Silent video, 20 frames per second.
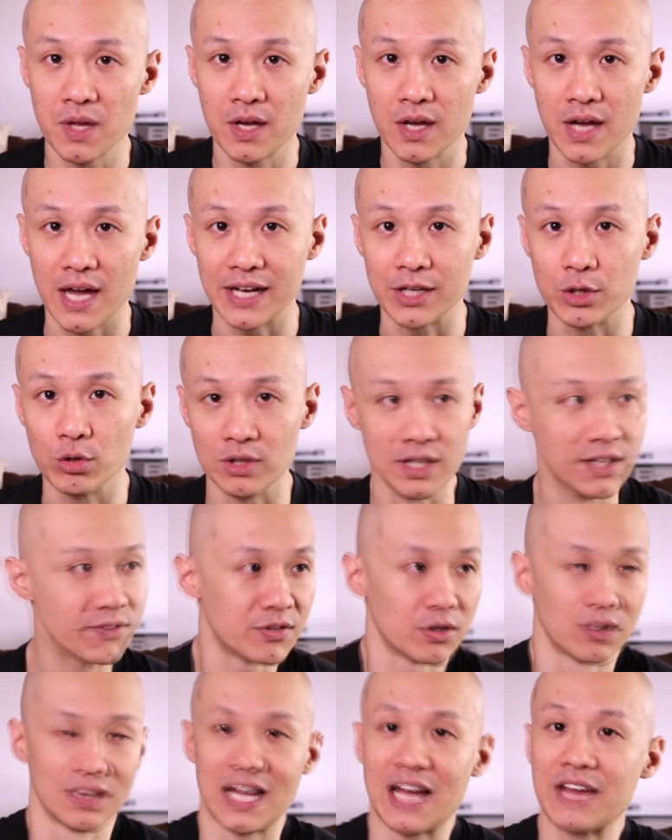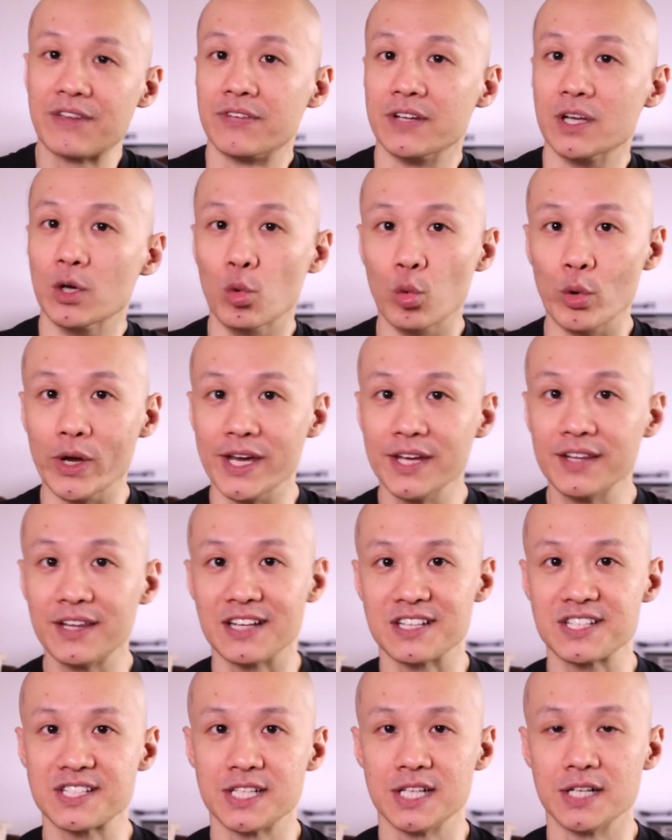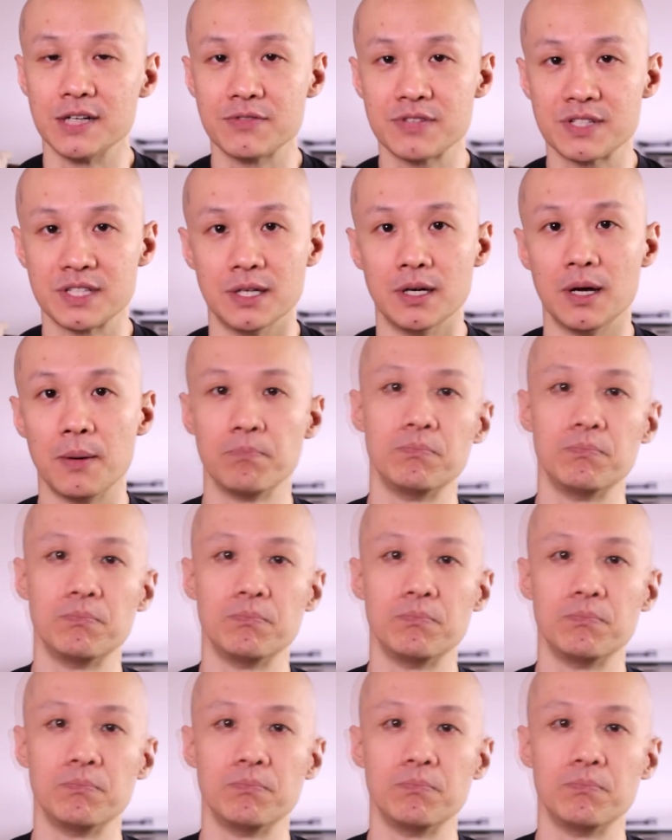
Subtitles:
and you live your life in a way that serves the